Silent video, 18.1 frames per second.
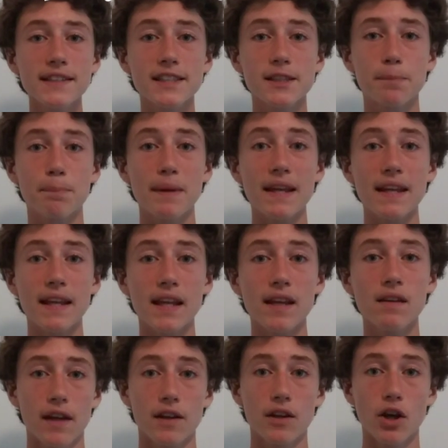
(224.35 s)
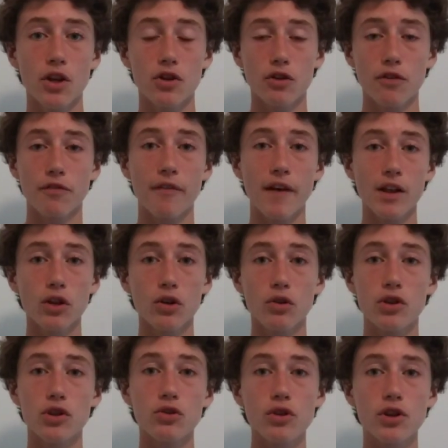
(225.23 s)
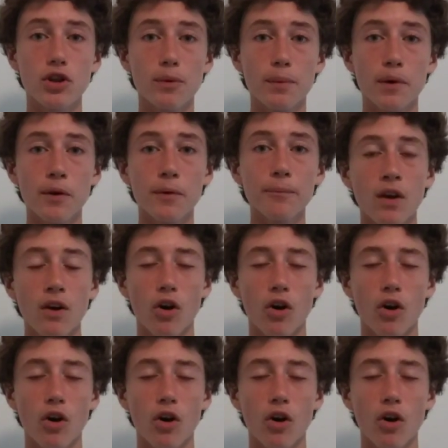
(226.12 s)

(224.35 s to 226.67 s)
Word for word: Speedy, another fellow YouTuber,